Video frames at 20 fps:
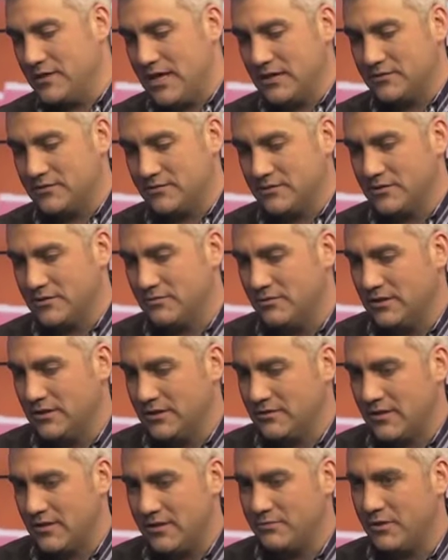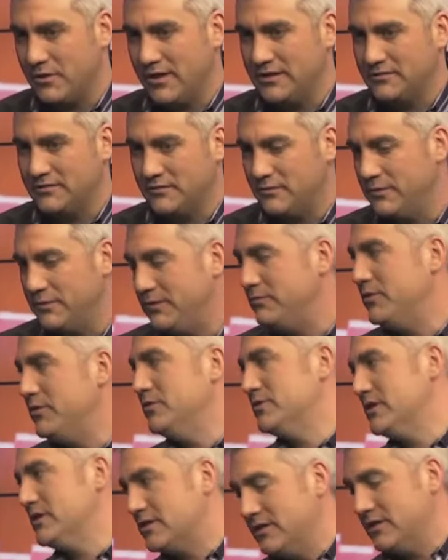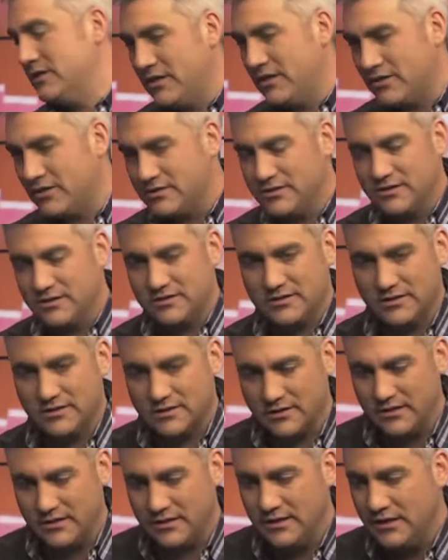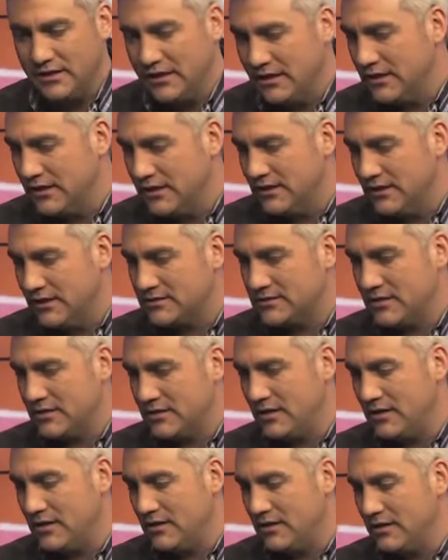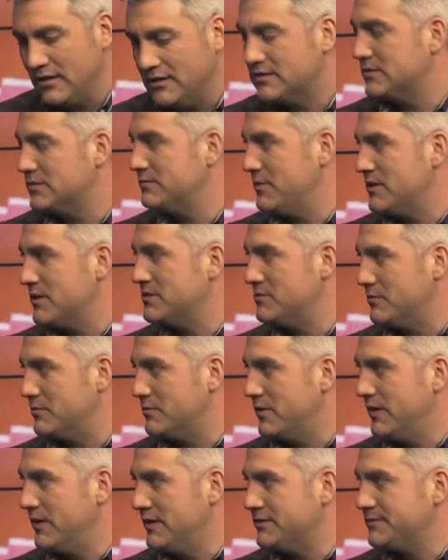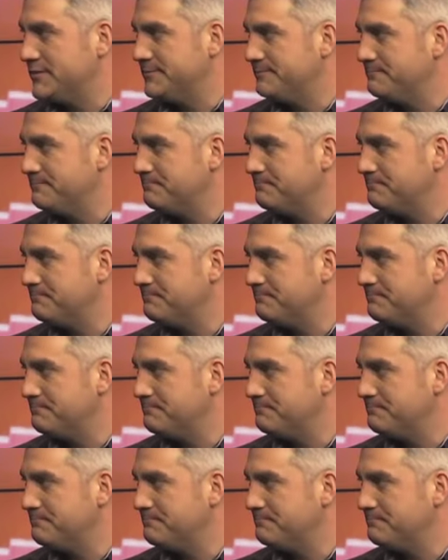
Nashville's a really great place for me, musically, artistically. It's a special place.